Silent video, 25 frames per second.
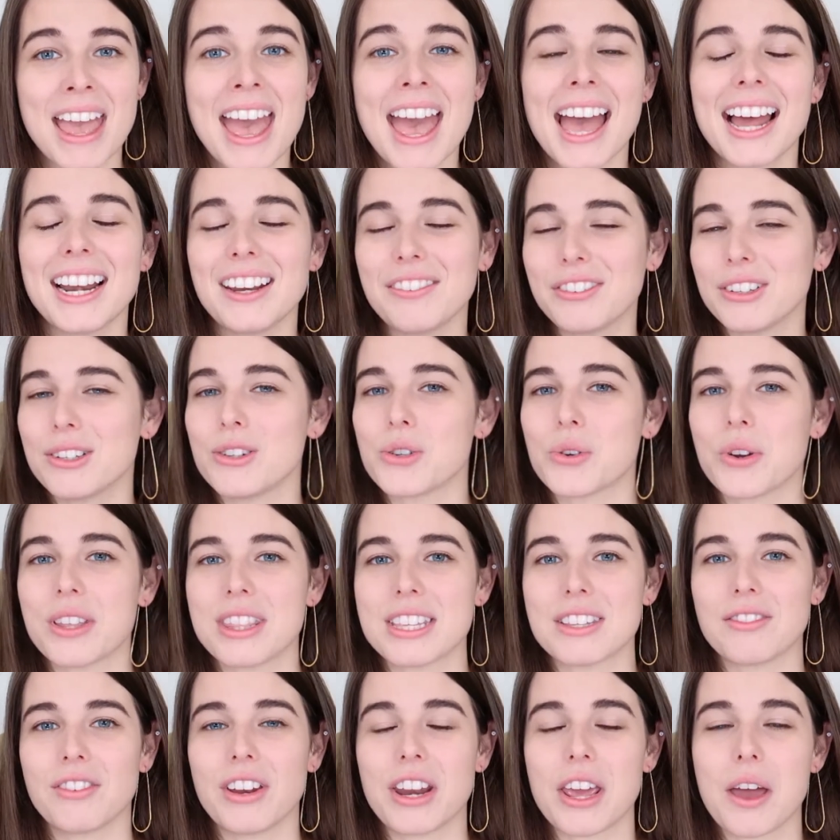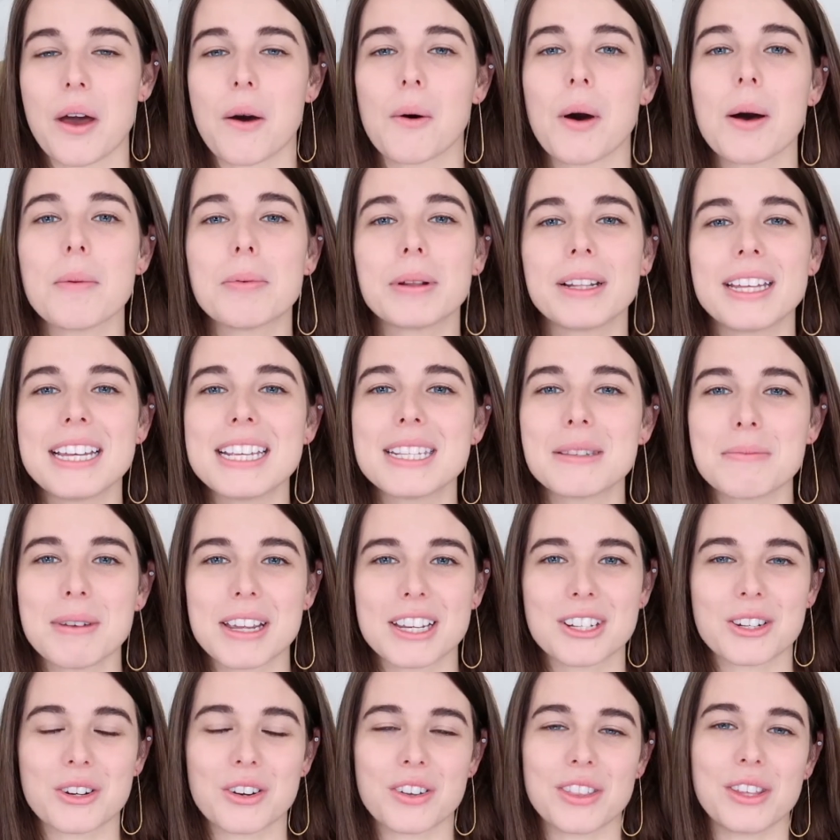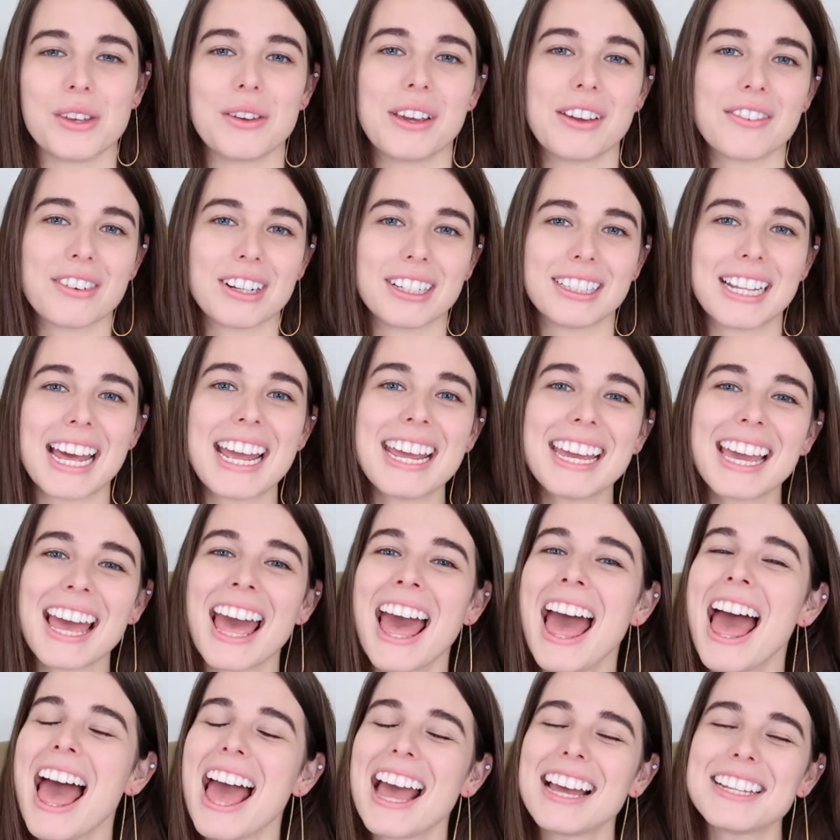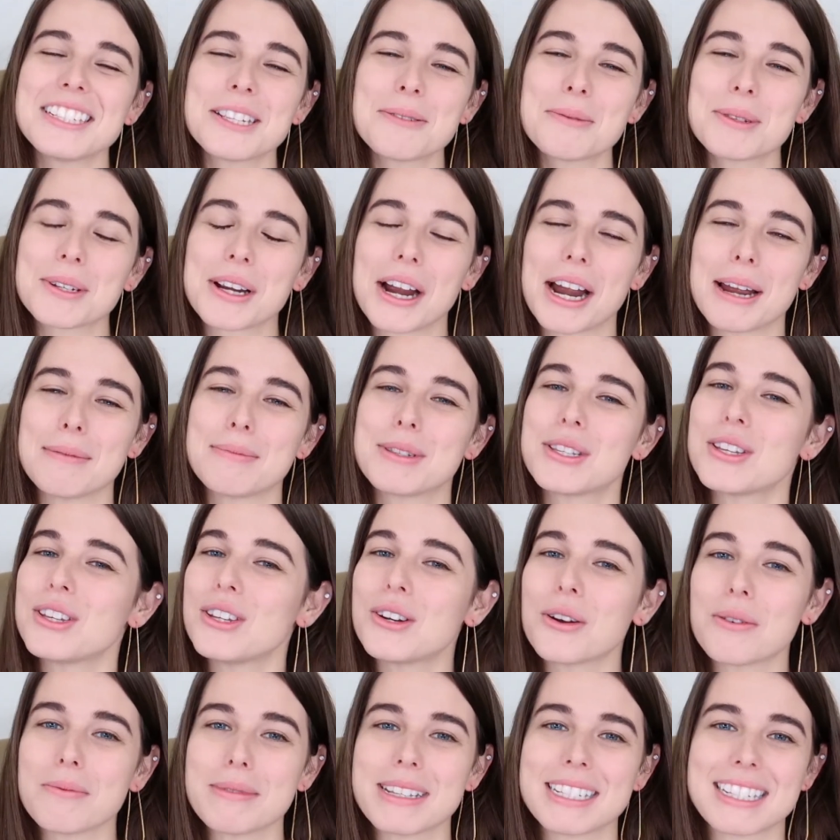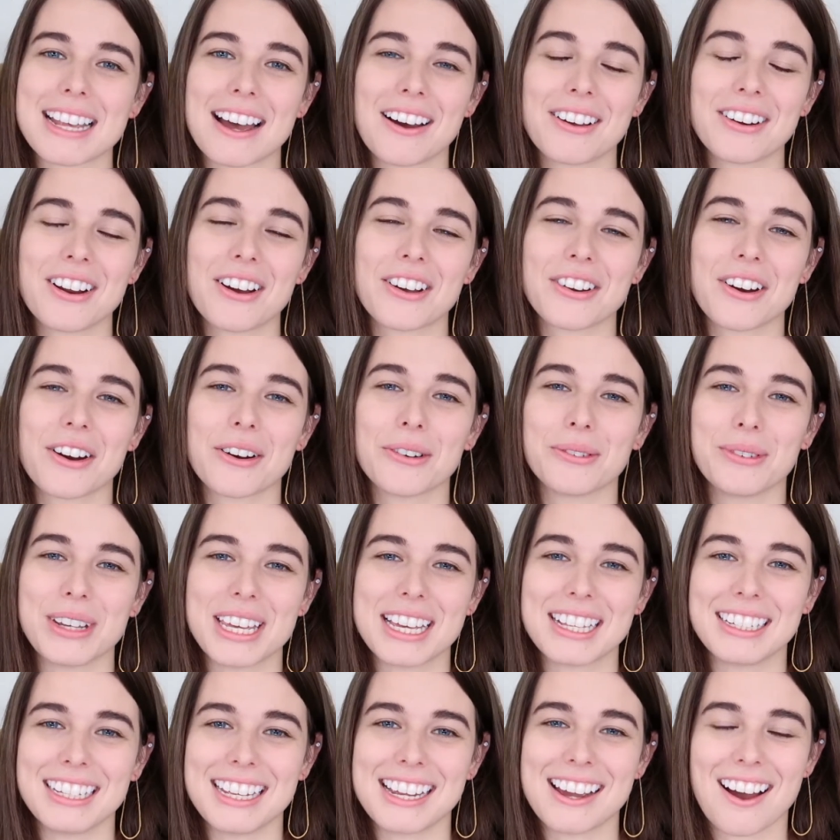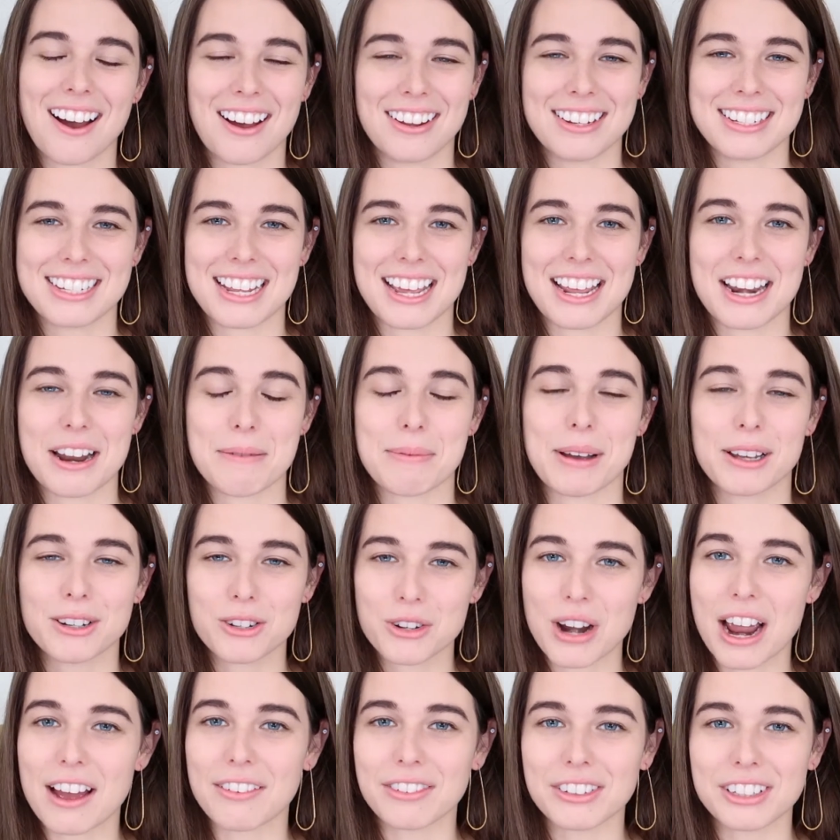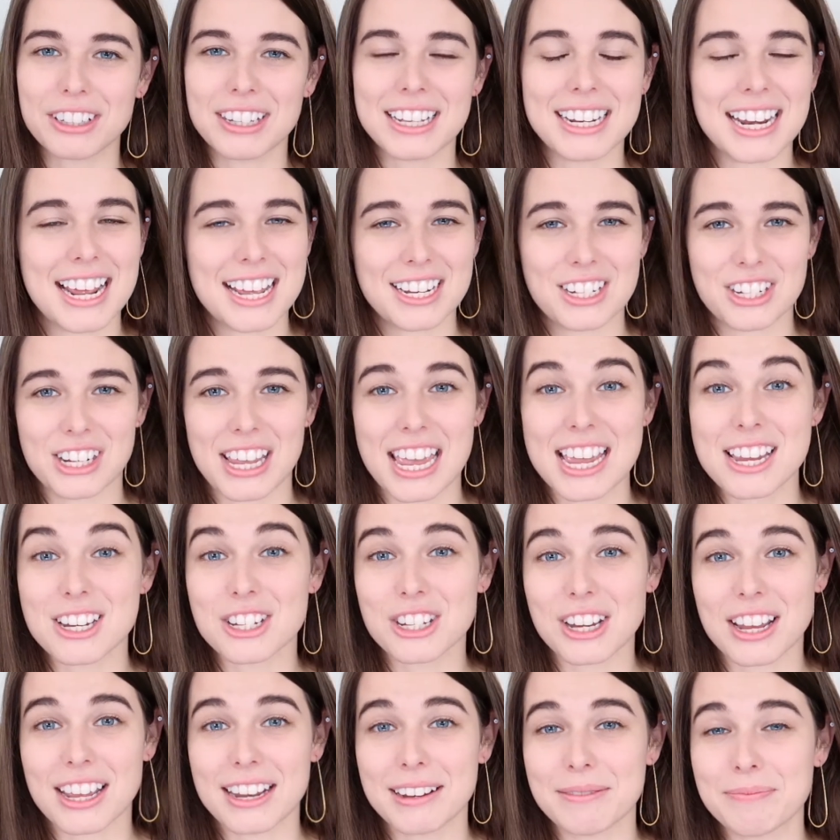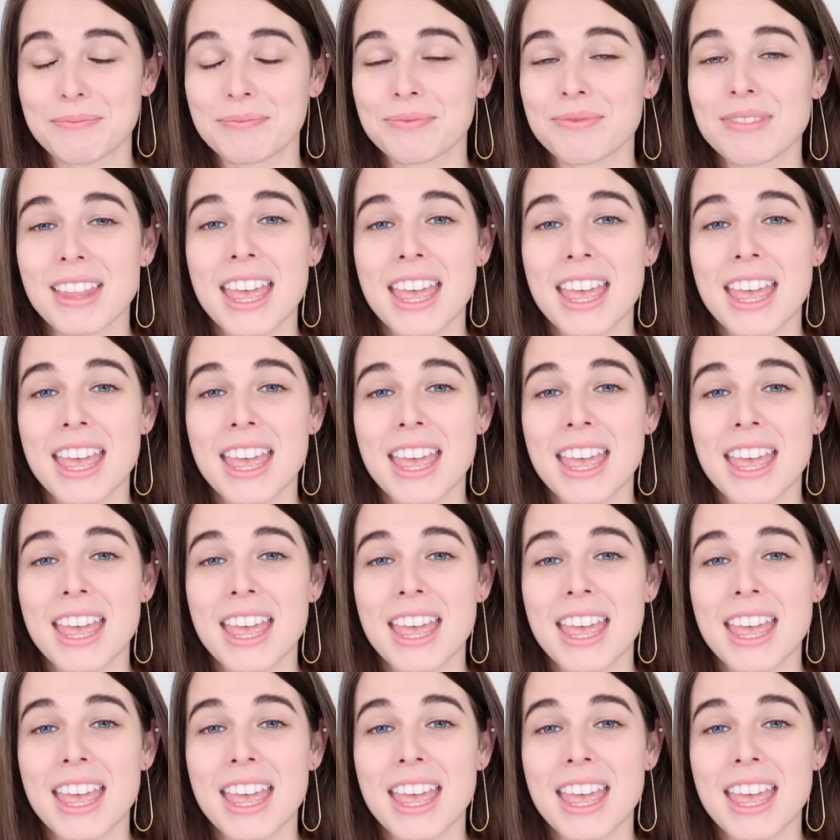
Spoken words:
And if you enjoyed this video, please make sure that you give it a like and subscribe so you don't miss out on our weekly content about travel and education.